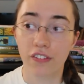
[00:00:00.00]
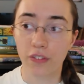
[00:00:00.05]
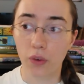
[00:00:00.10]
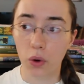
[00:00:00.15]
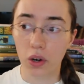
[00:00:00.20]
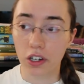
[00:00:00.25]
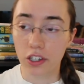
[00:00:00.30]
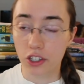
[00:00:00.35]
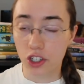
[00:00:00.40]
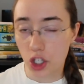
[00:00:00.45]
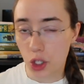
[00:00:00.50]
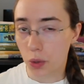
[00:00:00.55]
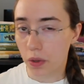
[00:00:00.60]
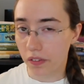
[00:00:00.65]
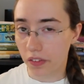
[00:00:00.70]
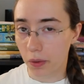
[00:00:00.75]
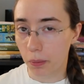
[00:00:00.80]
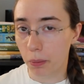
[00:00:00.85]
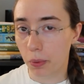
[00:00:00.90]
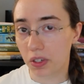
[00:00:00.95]
For two
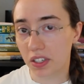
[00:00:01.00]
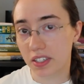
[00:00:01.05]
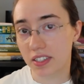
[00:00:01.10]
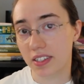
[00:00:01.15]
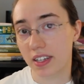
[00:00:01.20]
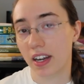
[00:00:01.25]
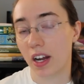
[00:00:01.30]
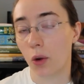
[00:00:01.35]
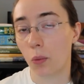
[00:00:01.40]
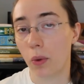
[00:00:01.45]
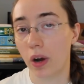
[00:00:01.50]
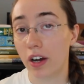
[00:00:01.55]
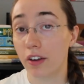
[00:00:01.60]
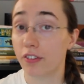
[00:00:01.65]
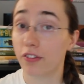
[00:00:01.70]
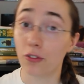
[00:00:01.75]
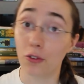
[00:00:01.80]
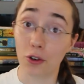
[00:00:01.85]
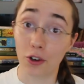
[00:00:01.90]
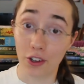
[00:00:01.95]
of the books that I read
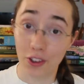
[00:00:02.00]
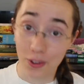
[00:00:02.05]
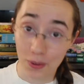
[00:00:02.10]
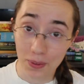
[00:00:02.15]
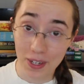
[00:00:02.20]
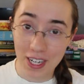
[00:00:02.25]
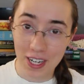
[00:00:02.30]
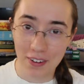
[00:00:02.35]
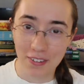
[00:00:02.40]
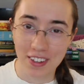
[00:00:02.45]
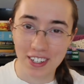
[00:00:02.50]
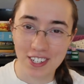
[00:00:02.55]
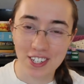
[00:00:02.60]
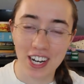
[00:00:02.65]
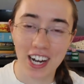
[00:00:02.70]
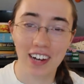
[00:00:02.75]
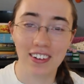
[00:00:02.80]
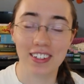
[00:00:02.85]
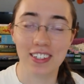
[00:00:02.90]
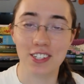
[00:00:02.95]
for three of the
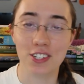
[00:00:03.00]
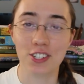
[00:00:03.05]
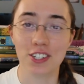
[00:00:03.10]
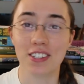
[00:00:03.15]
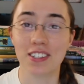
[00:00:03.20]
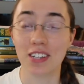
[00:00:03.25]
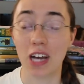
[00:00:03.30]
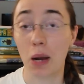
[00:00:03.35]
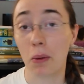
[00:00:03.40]
challenges,